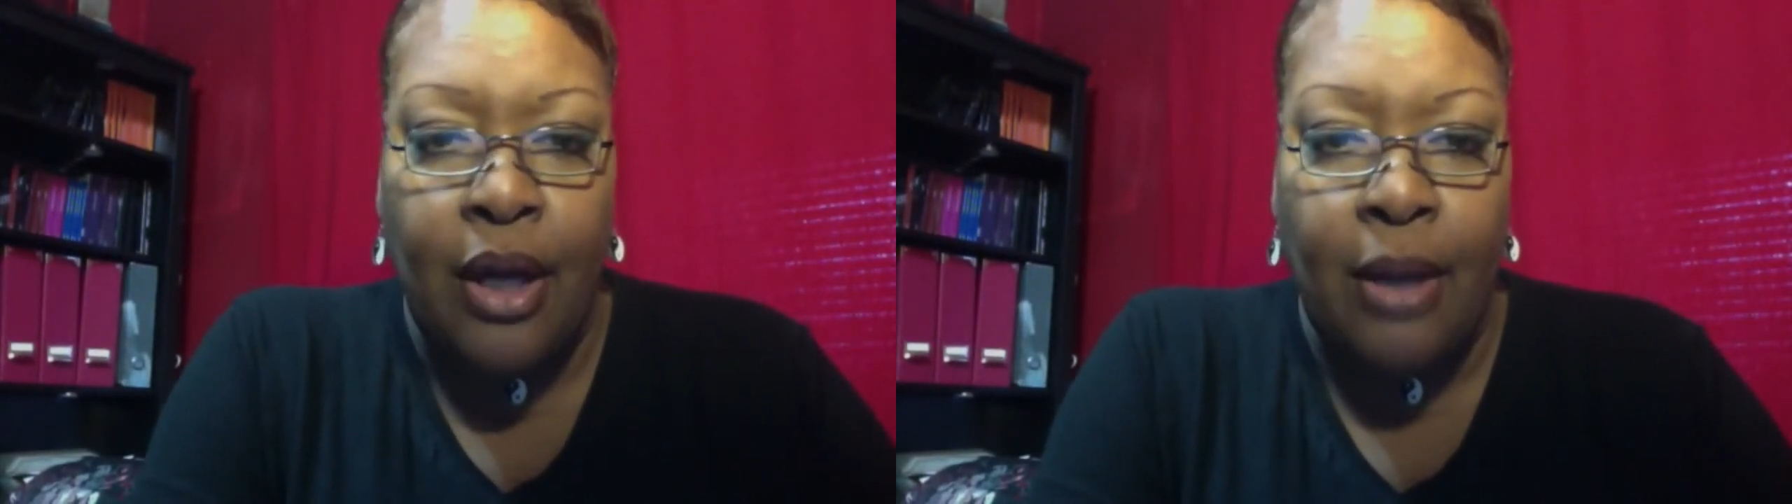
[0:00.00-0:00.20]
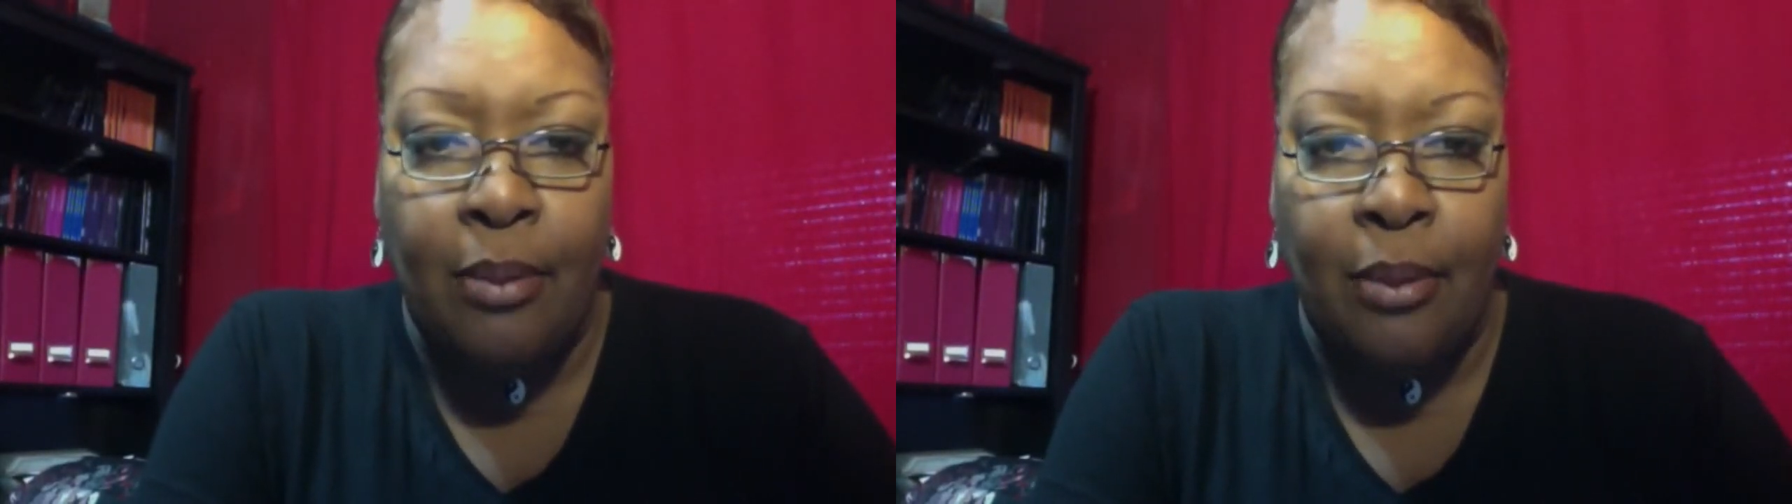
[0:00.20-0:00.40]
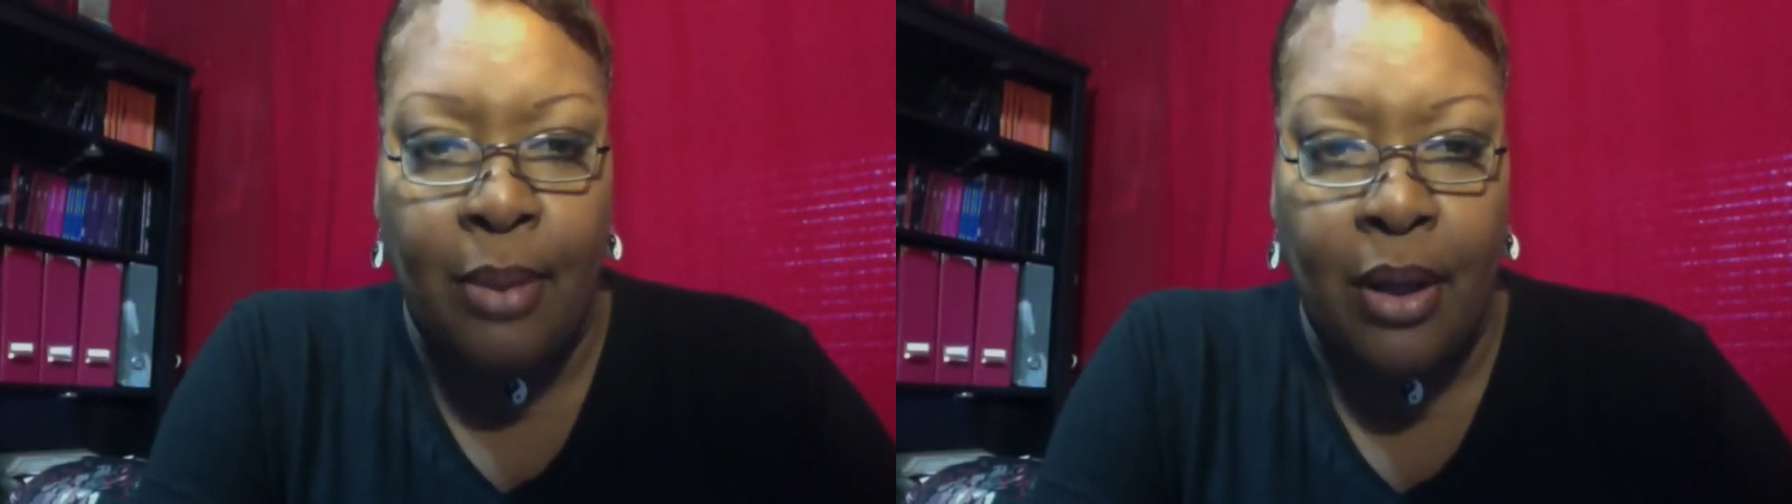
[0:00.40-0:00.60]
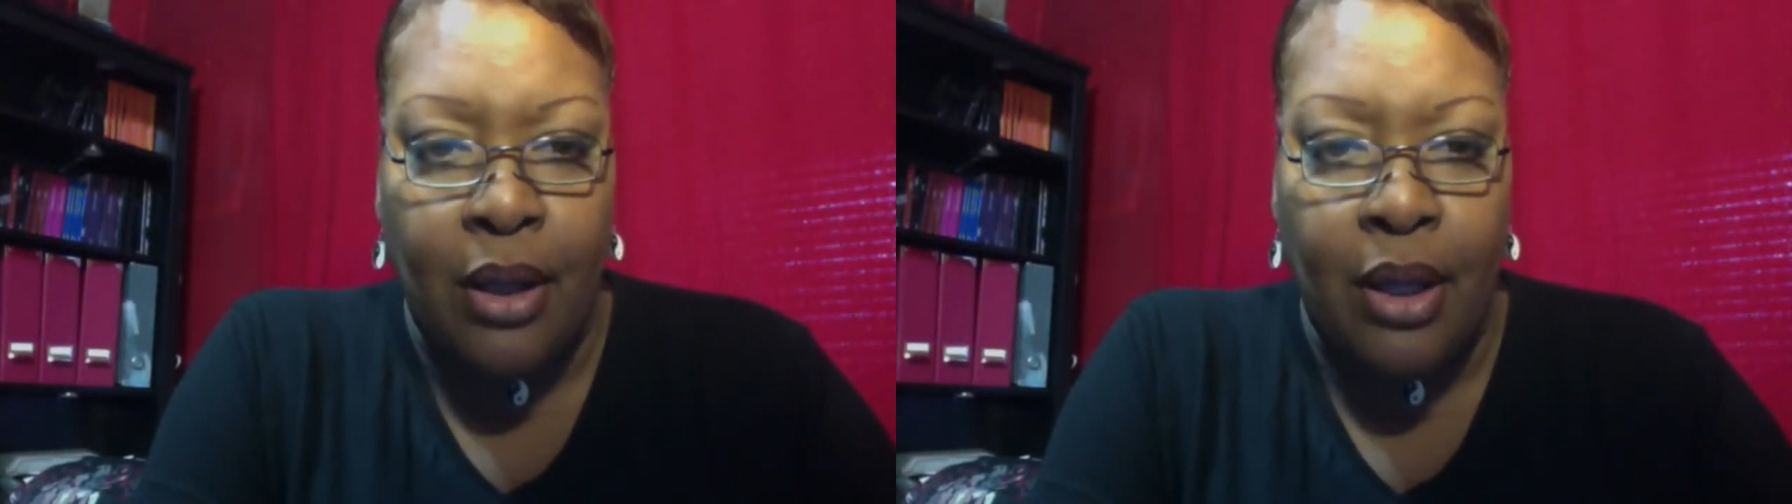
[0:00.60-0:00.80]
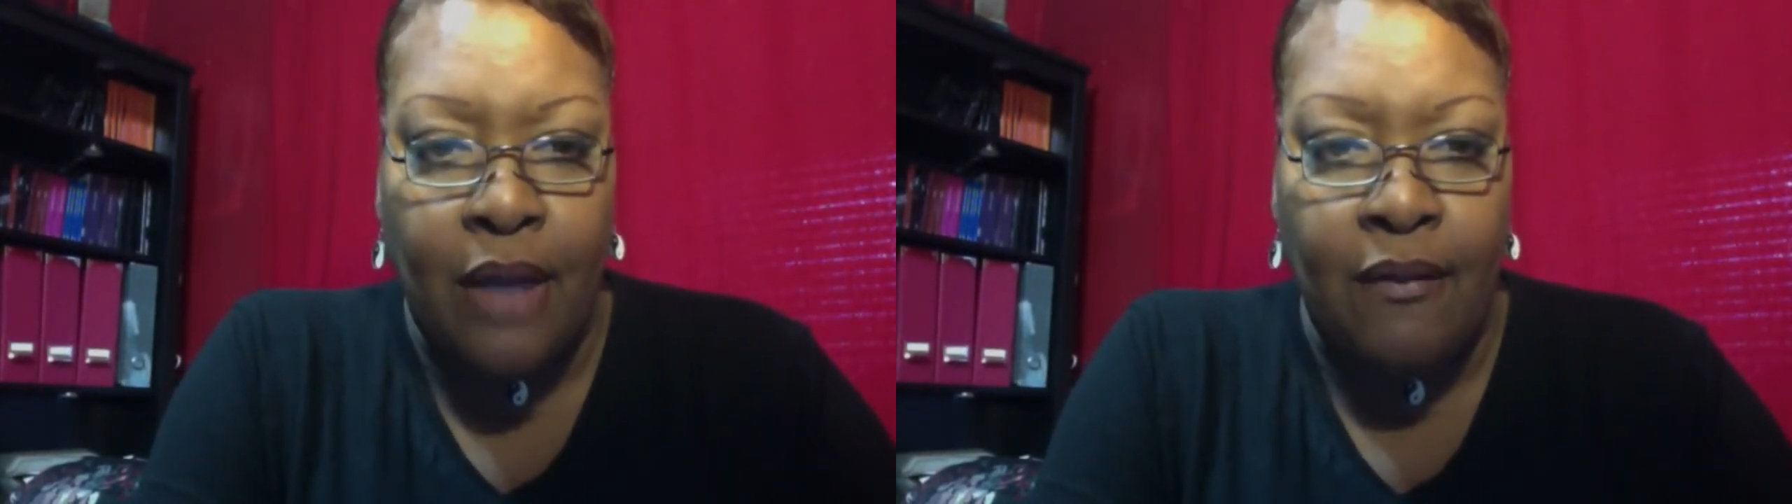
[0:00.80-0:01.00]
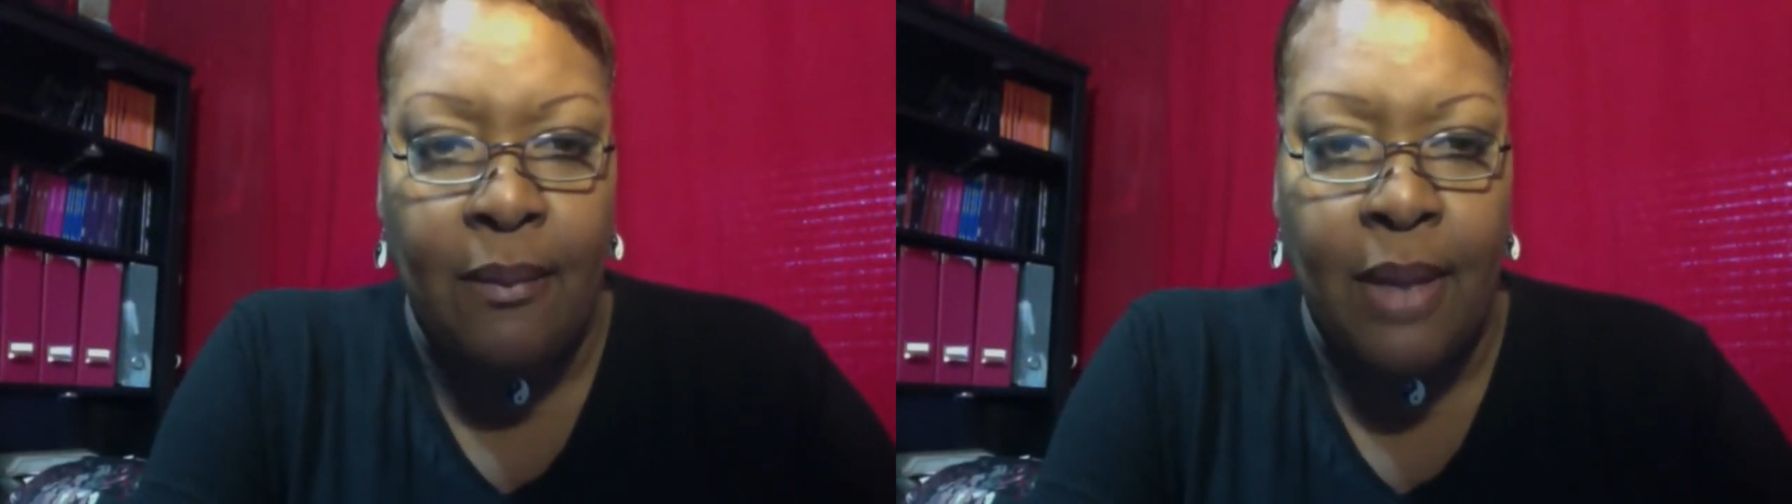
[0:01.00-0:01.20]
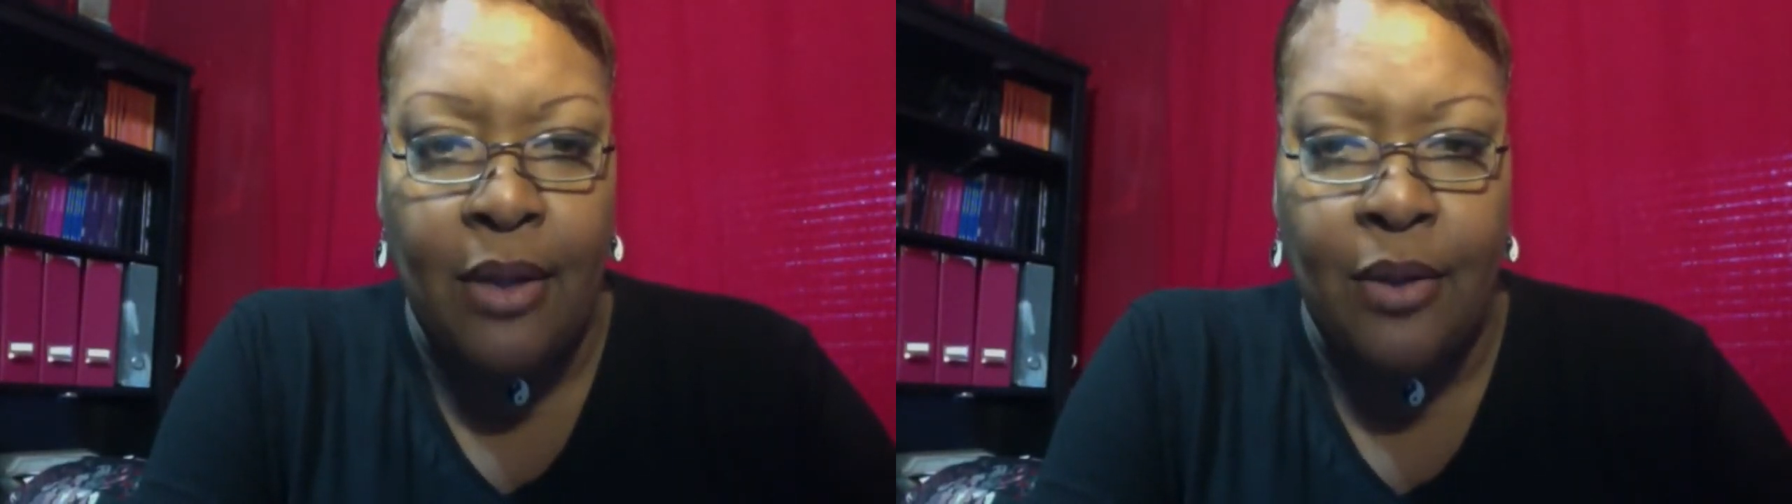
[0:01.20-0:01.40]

upper bunk of a metal